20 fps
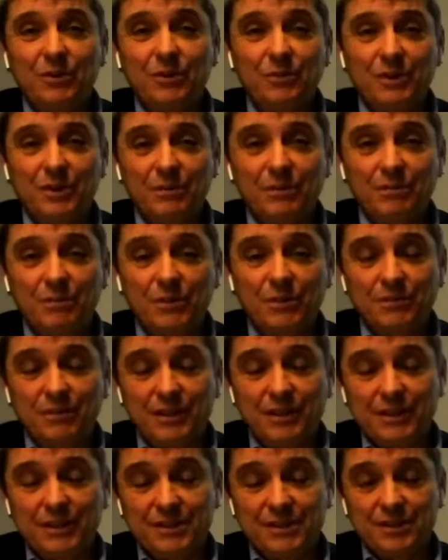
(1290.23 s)
We
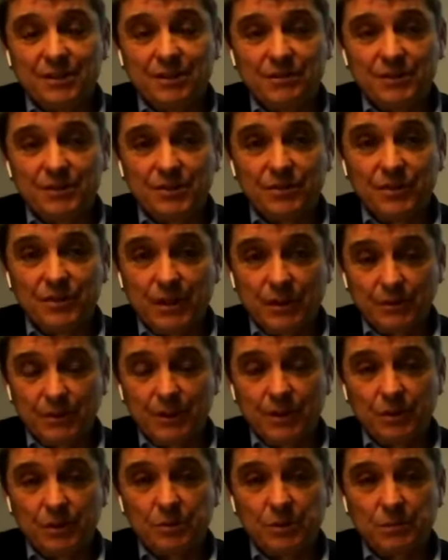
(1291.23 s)
provide the service
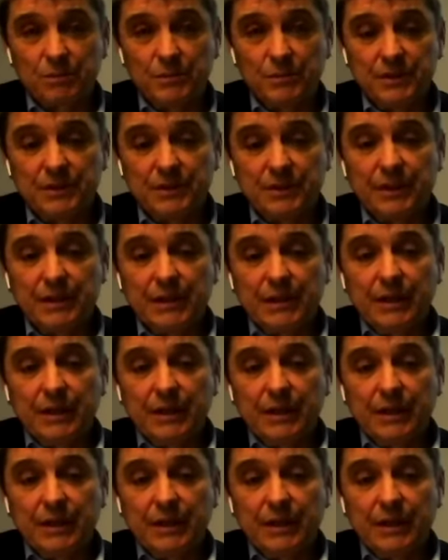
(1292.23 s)
around the equipment.